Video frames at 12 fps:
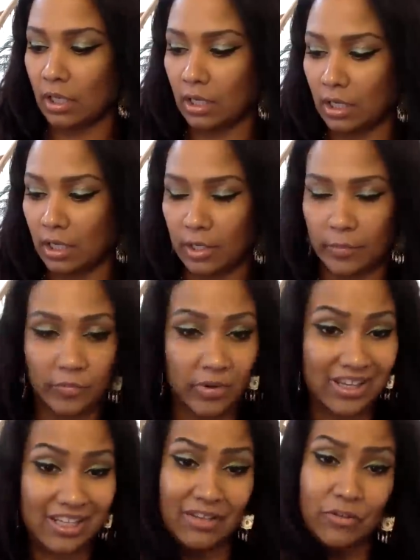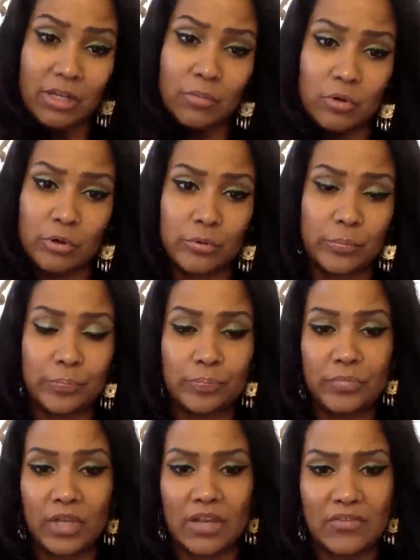um, in the level up group.
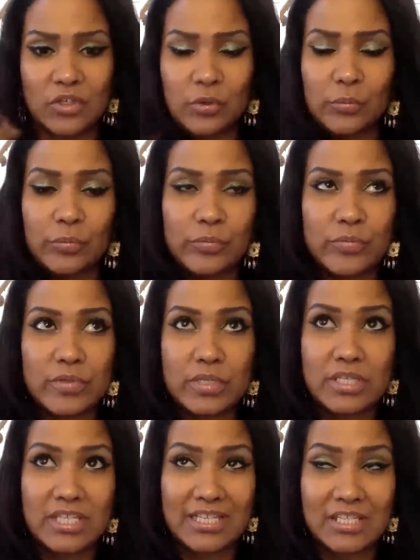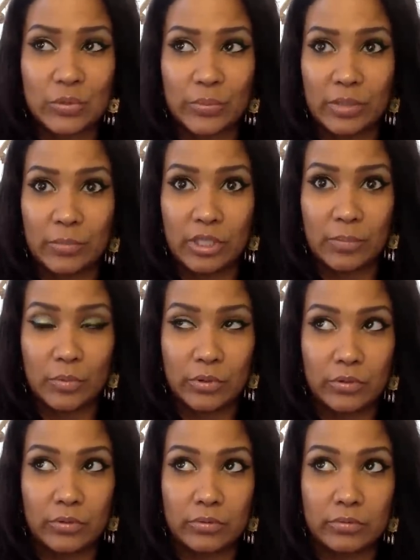I've so seen so many
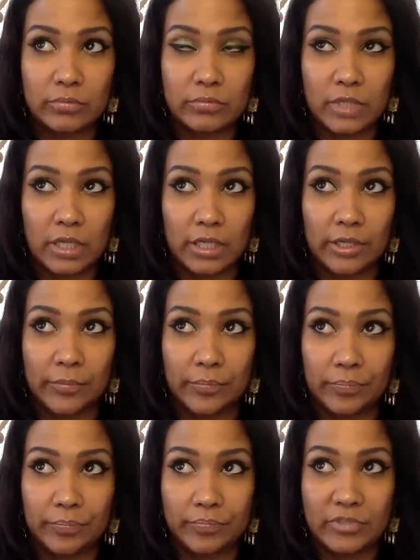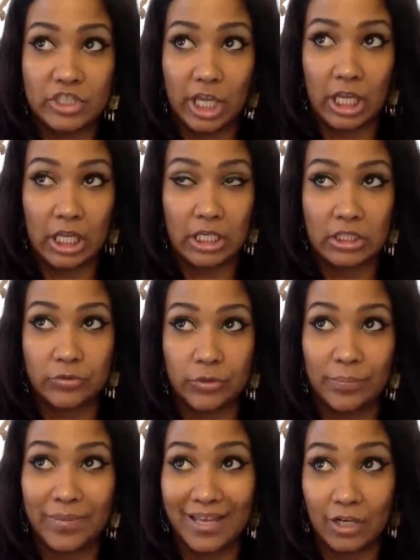people um, change for the
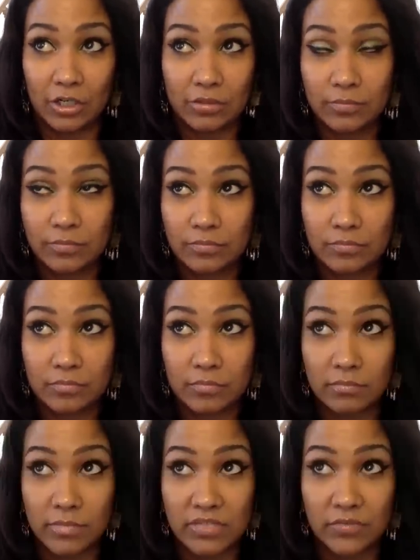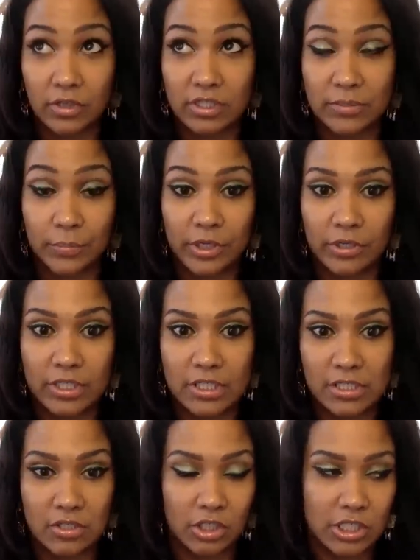better as far as appearances
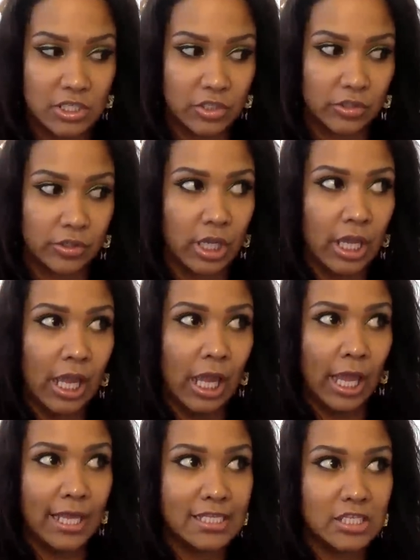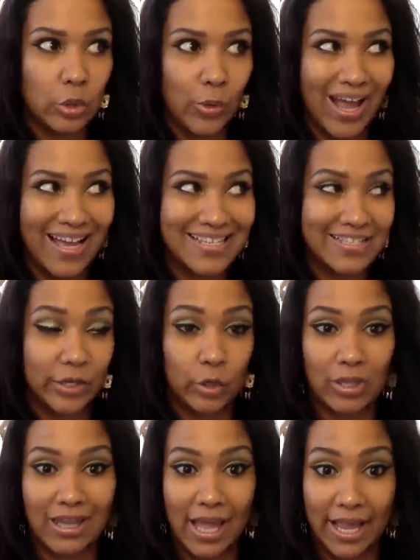are concerned, and so has their
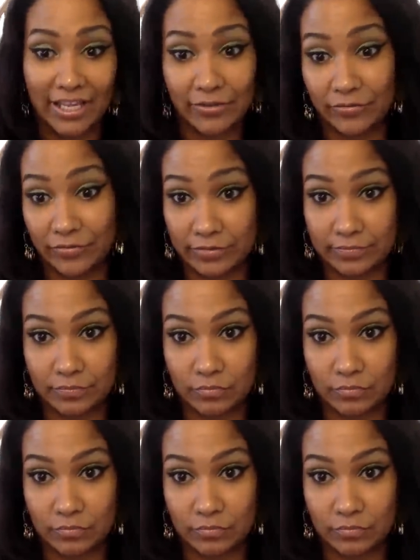life.